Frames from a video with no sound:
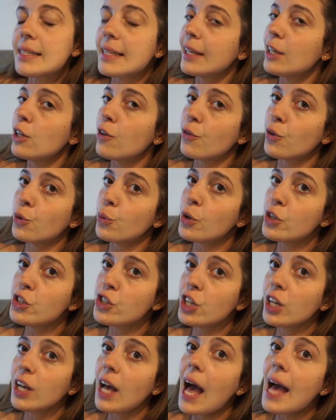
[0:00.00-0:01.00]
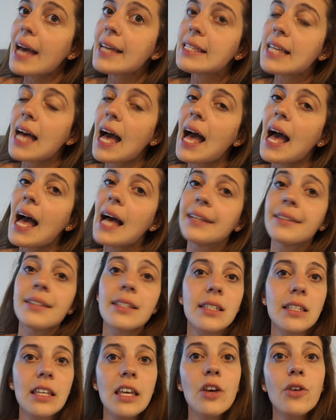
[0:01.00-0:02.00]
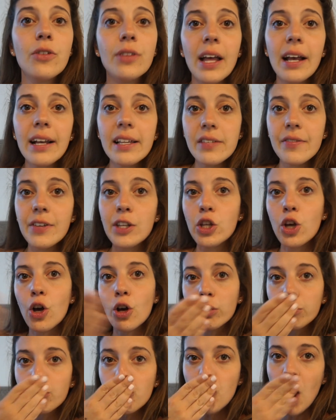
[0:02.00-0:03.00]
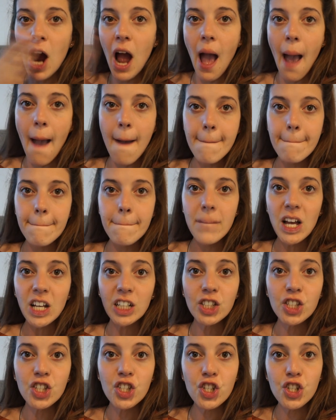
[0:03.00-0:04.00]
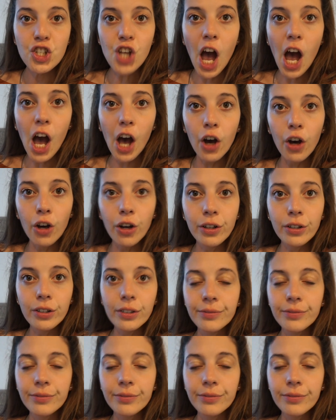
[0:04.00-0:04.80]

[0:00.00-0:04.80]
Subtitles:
Thank you for watching, guys, and see you next video. Ciao!